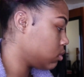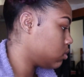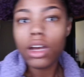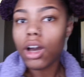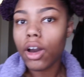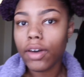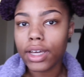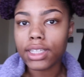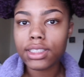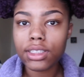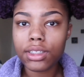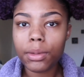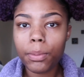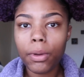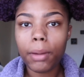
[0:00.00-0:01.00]
Alright, so
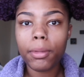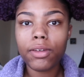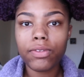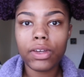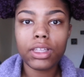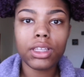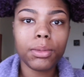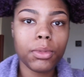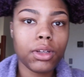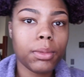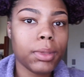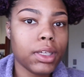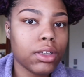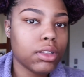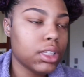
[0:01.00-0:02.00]
to prime my face, I'm going to
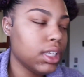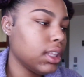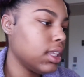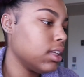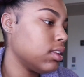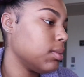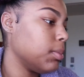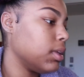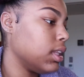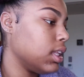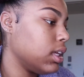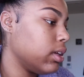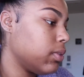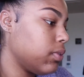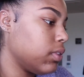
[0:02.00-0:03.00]
be using this
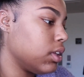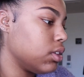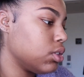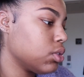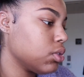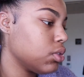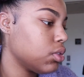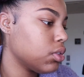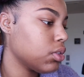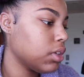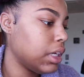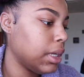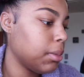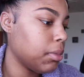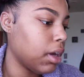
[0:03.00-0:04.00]
Belif, the True
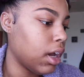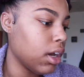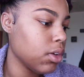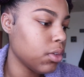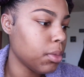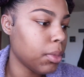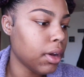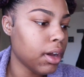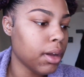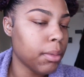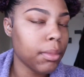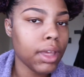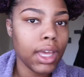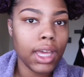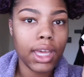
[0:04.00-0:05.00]
Cream Aqua Bomb,
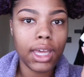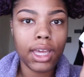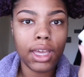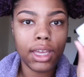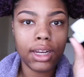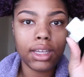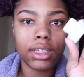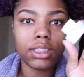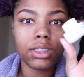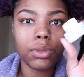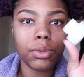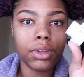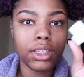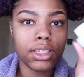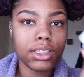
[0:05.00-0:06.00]
and it's a
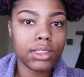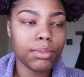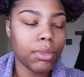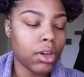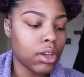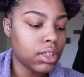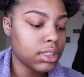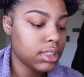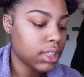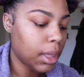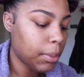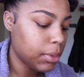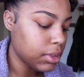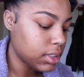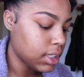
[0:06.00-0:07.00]
really small
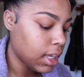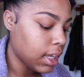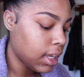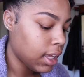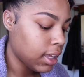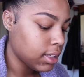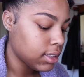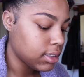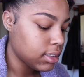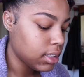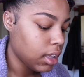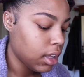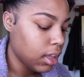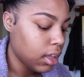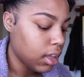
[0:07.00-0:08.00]
sample size
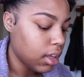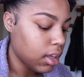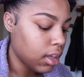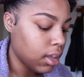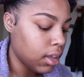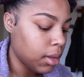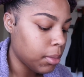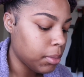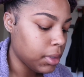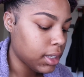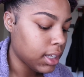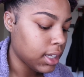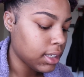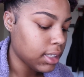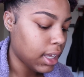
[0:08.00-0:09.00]

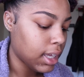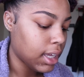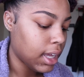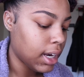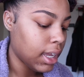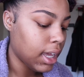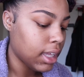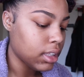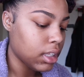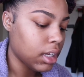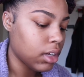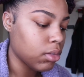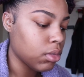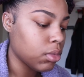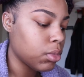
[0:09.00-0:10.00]
because I got it as like
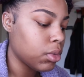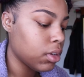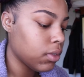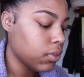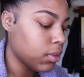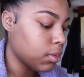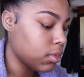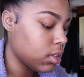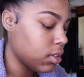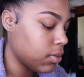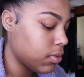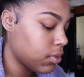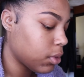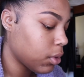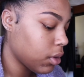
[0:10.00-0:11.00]
a reward from
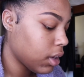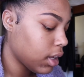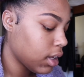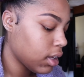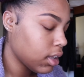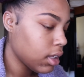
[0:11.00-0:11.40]
Sephora.